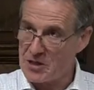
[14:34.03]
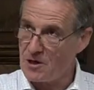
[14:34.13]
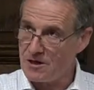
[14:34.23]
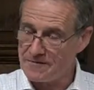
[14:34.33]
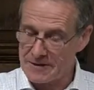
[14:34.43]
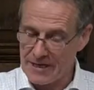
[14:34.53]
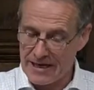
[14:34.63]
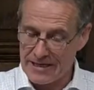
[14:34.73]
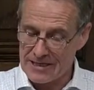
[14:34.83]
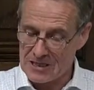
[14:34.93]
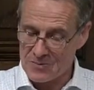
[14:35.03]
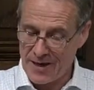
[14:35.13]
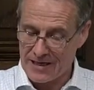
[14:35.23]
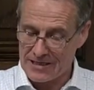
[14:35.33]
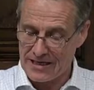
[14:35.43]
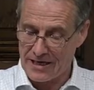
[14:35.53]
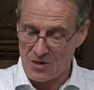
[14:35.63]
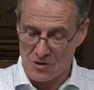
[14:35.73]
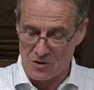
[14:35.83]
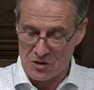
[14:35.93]
the Ofsted inspector in
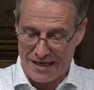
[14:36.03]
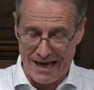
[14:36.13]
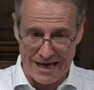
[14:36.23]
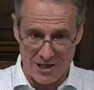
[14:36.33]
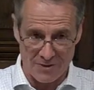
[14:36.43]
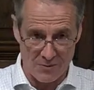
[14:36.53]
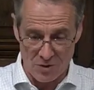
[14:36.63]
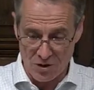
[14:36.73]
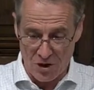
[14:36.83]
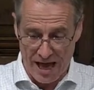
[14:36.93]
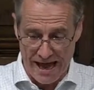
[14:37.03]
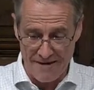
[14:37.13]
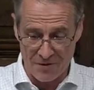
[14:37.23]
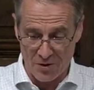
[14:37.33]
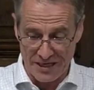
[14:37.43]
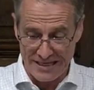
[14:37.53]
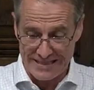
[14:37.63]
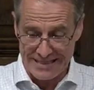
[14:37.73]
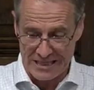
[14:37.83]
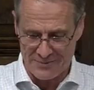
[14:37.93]
God's academy would have on his
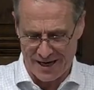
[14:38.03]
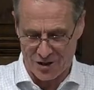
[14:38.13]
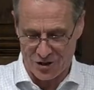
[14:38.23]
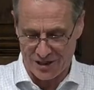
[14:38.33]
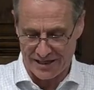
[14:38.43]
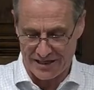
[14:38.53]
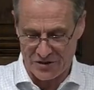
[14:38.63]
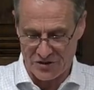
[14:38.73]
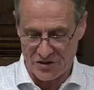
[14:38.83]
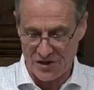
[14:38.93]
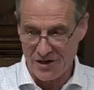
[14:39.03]
inspection list,